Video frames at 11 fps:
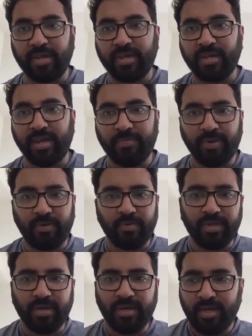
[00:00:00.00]
I can help you out
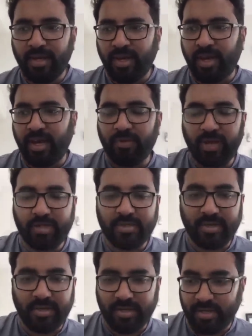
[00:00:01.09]
with, I would
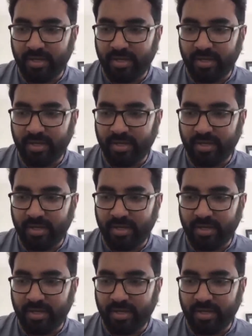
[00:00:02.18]
answer it.